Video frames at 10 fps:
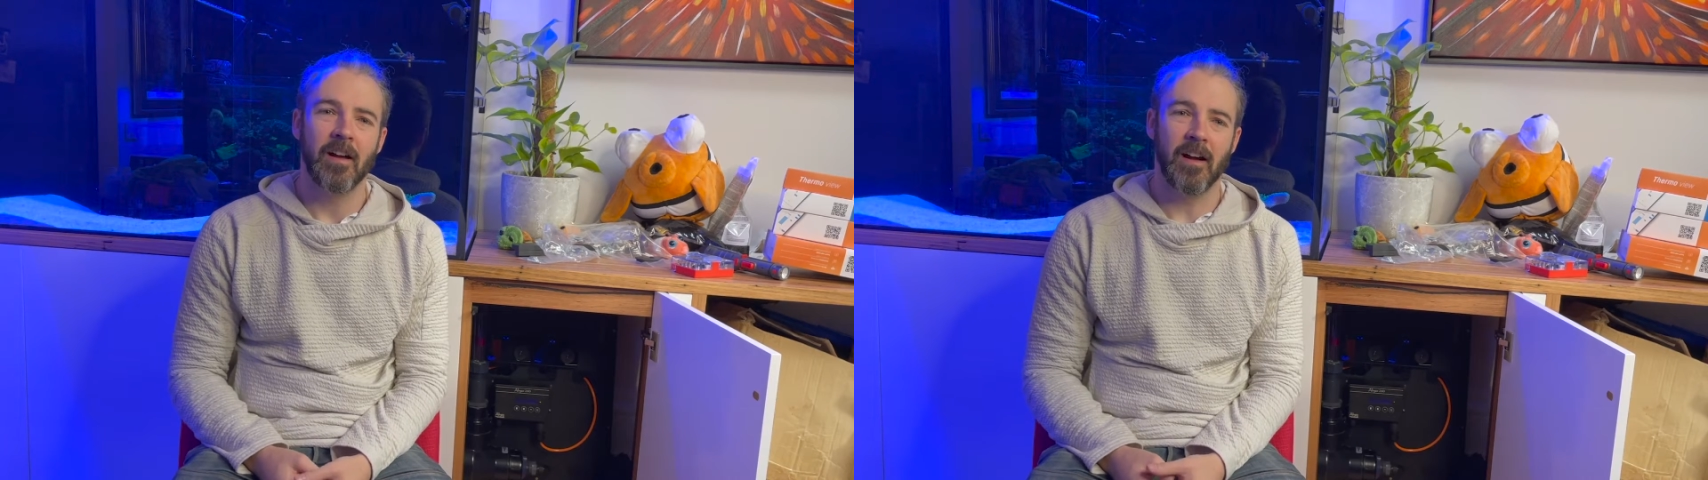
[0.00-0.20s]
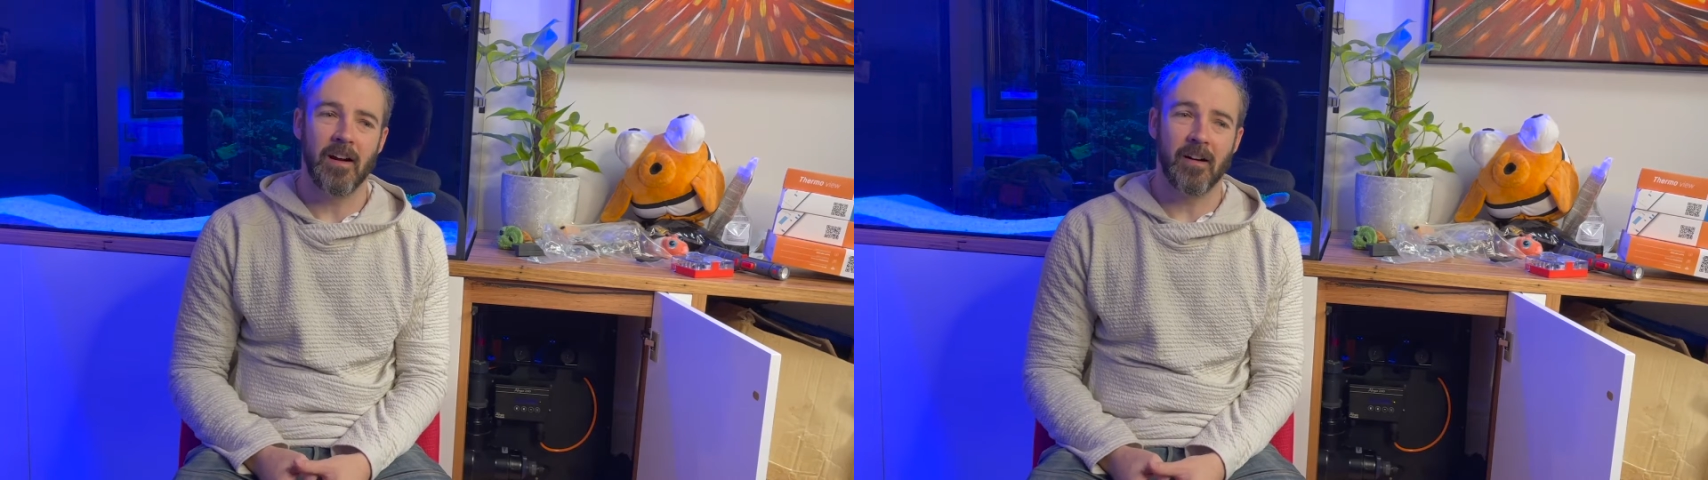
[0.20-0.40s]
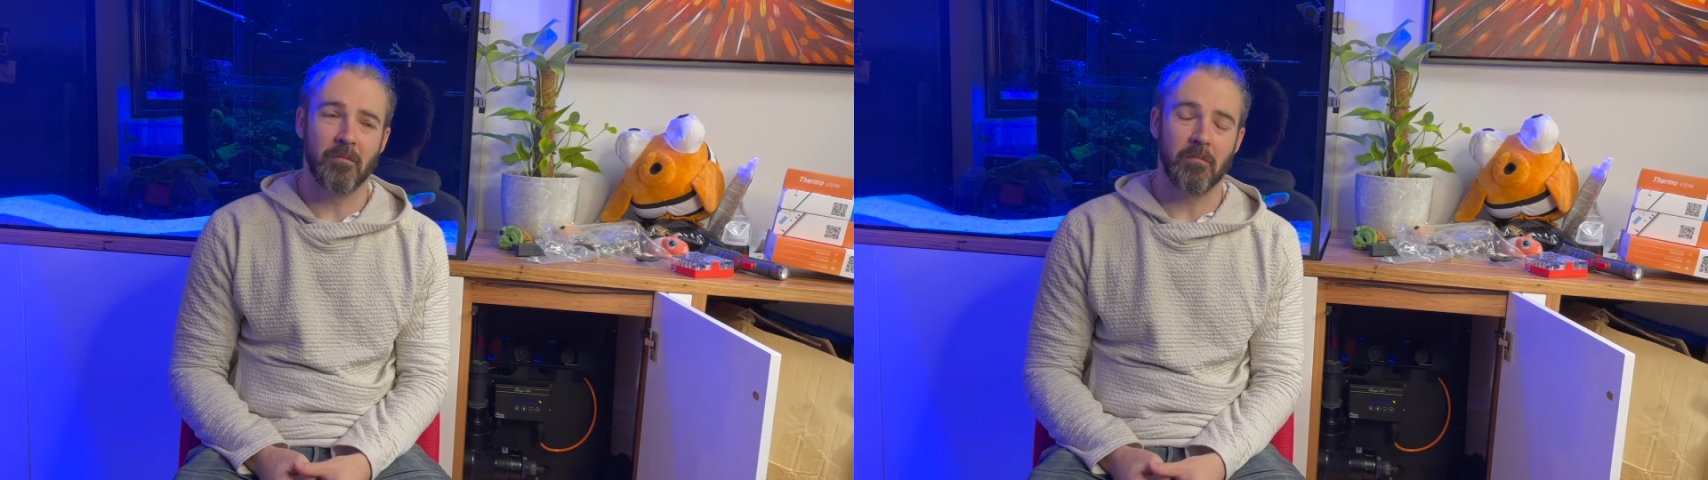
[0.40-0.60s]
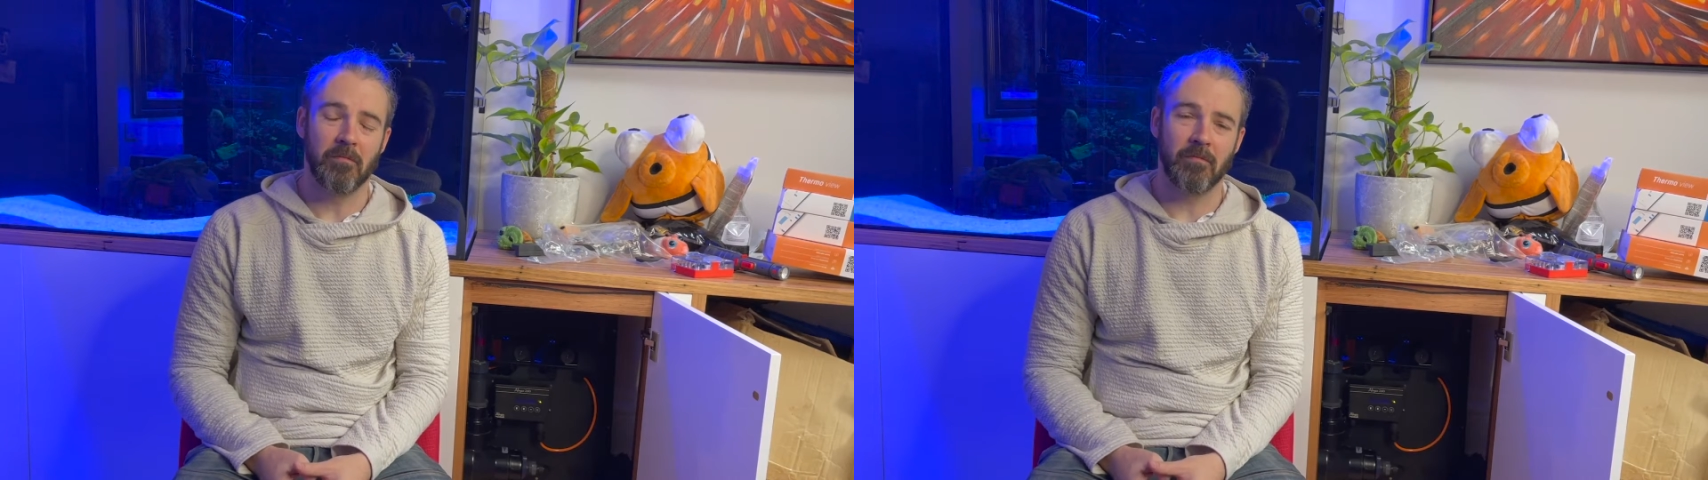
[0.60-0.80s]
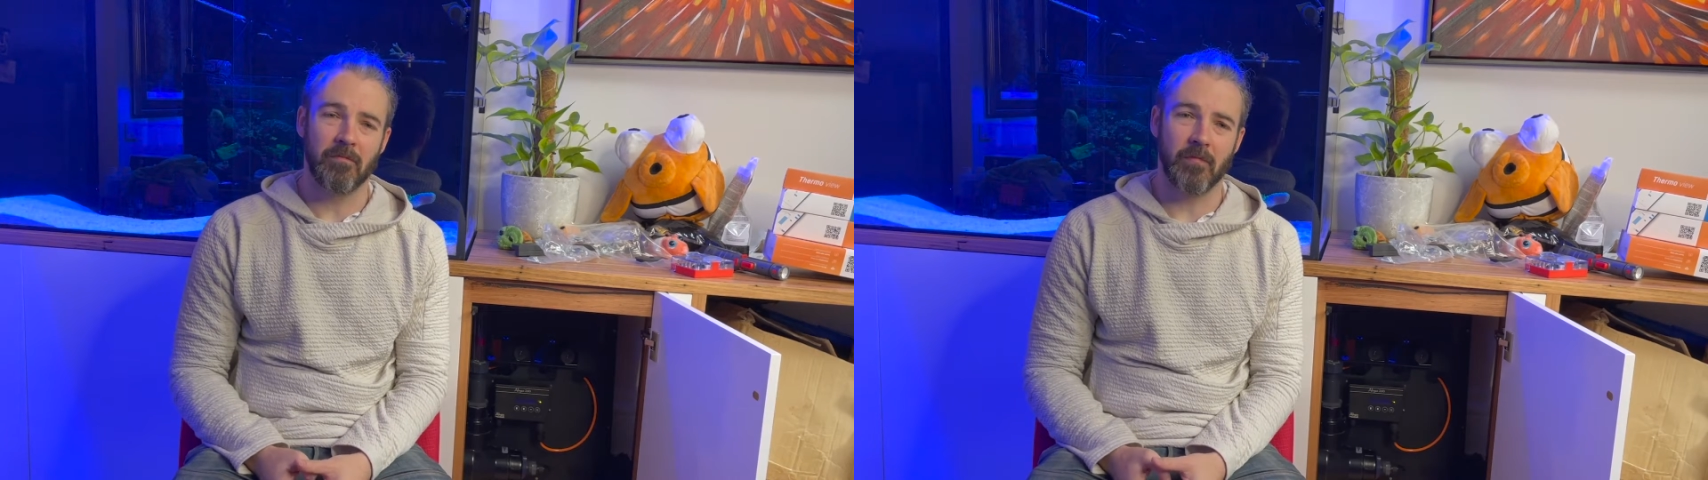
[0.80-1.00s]
and
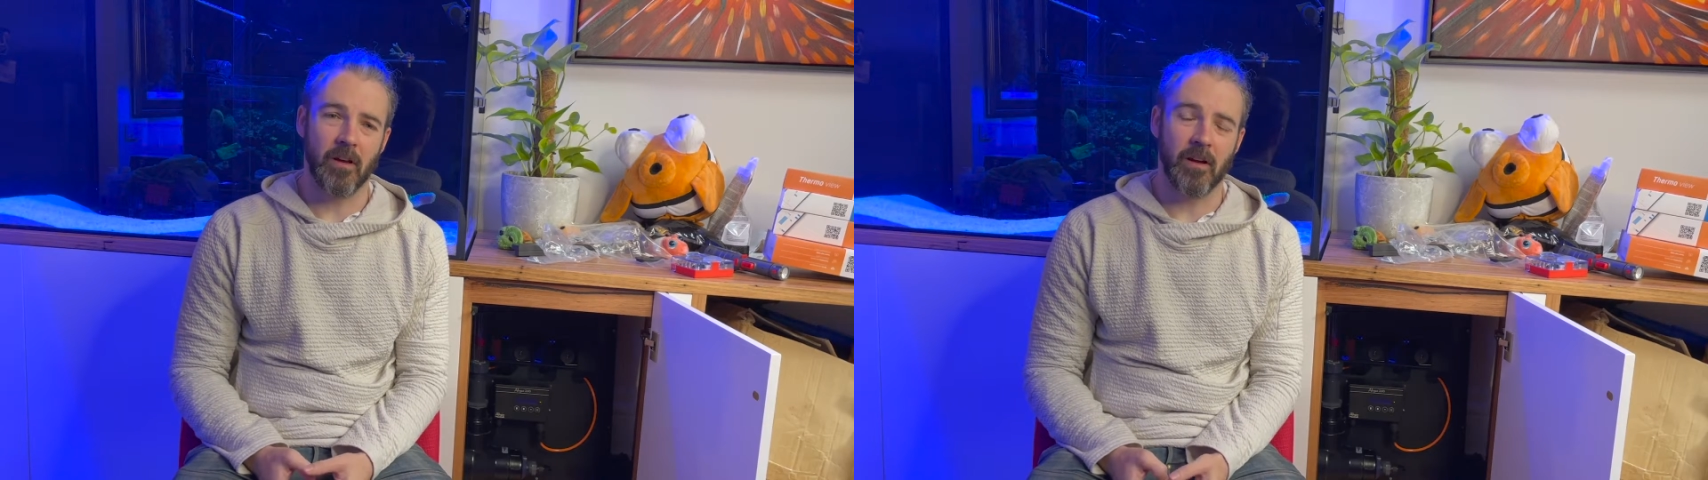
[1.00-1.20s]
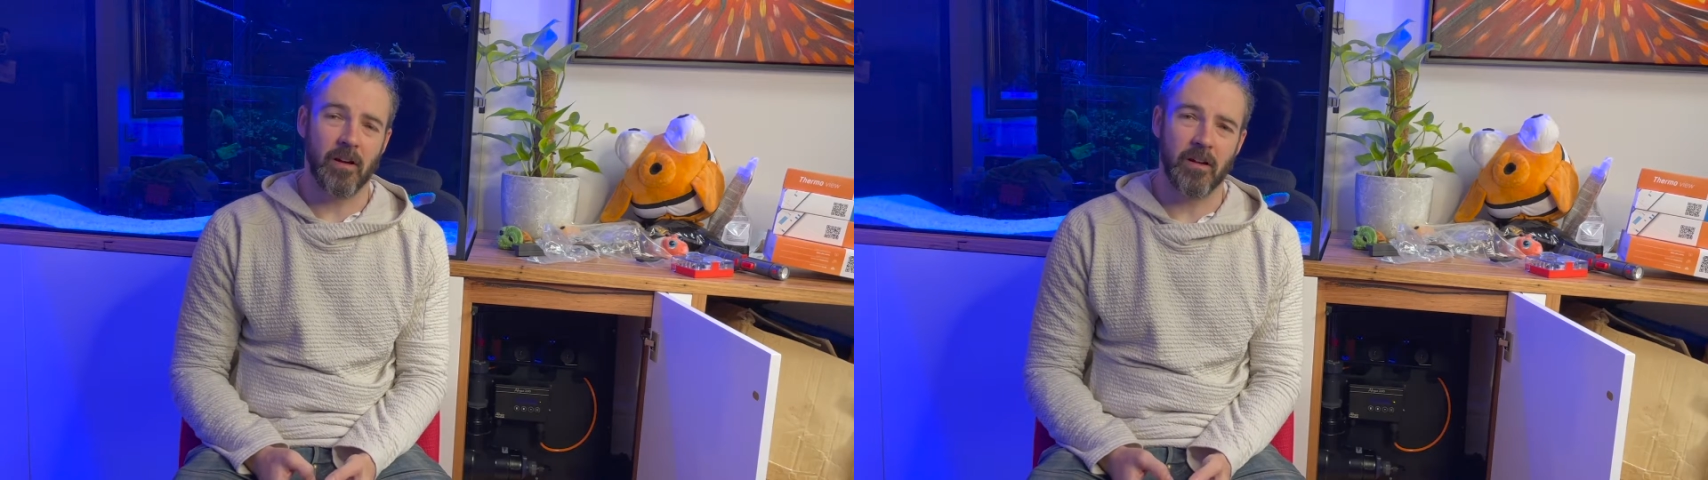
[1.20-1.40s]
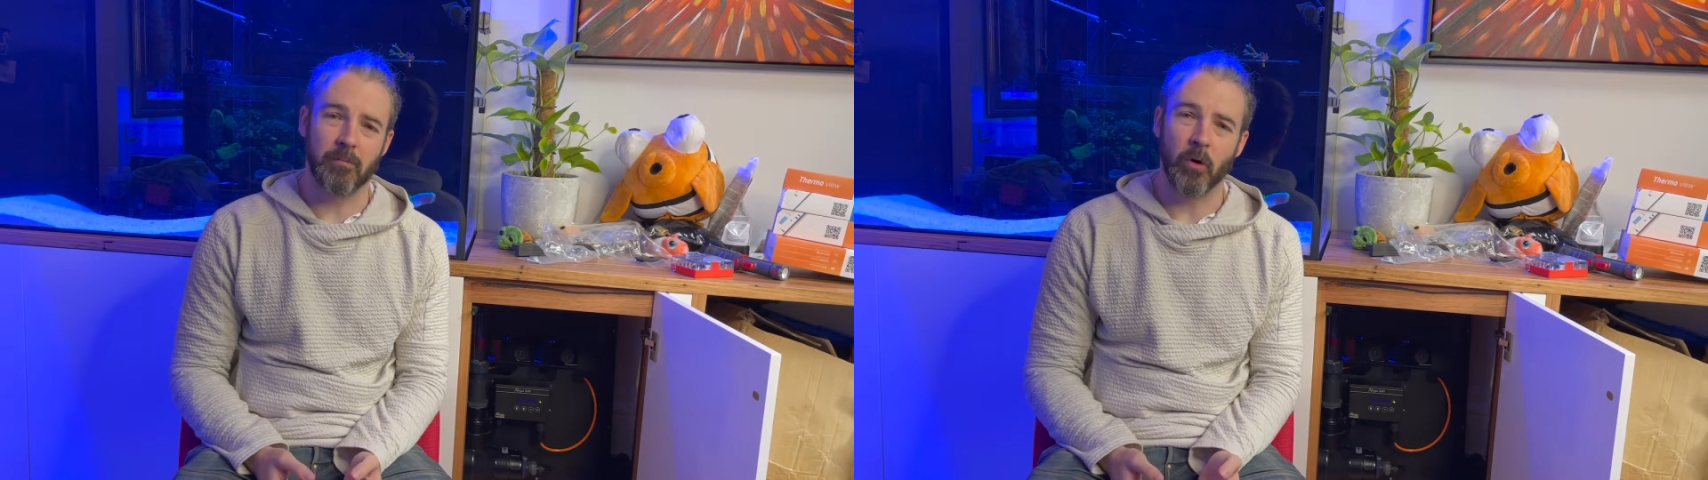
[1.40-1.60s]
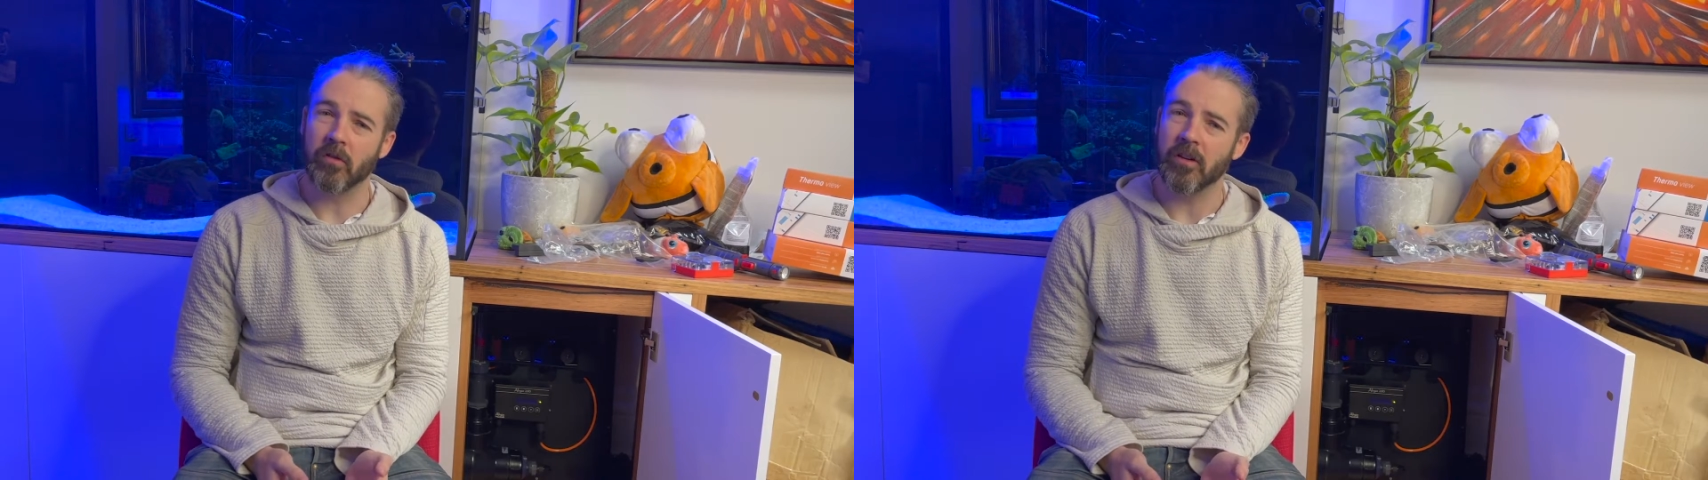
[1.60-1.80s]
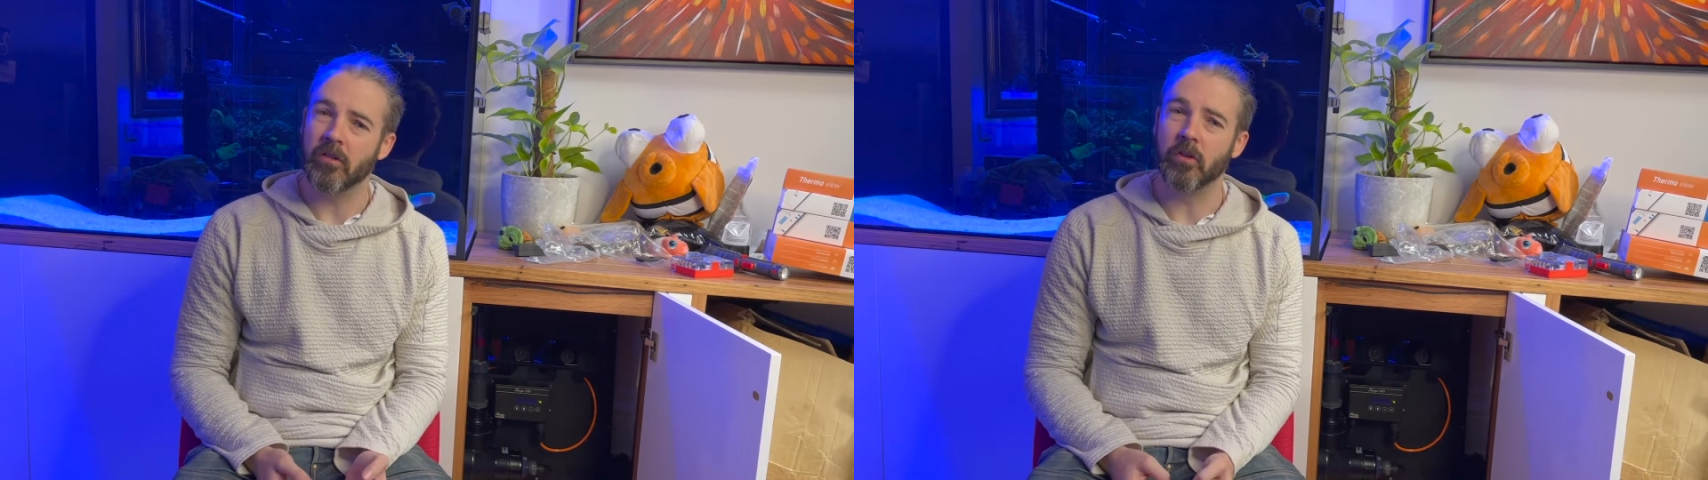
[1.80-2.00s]
it's mostly to